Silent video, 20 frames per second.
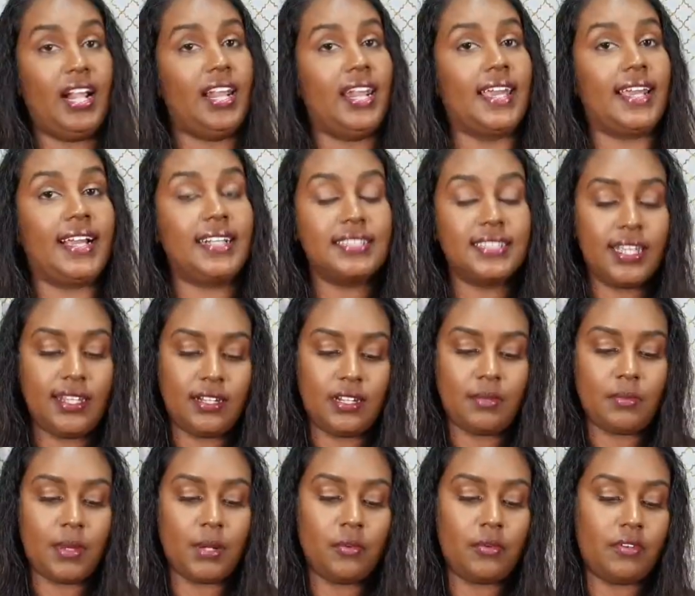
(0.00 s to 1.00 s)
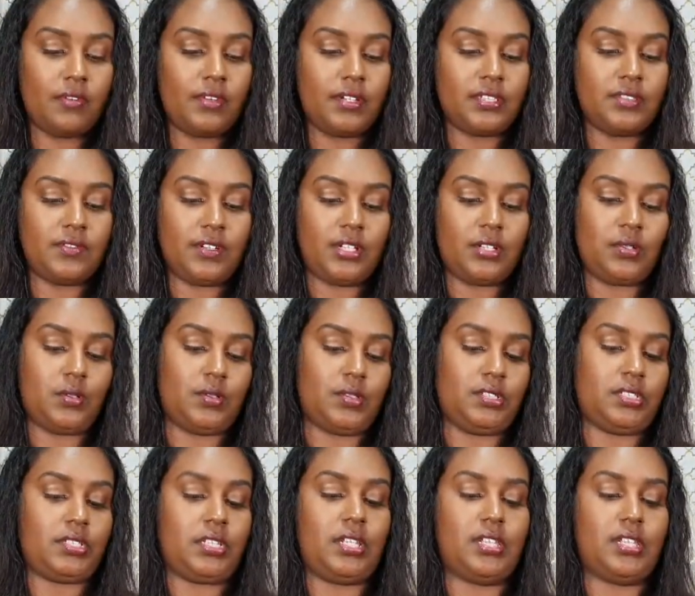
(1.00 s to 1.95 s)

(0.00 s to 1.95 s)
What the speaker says: Like I said in my previous videos,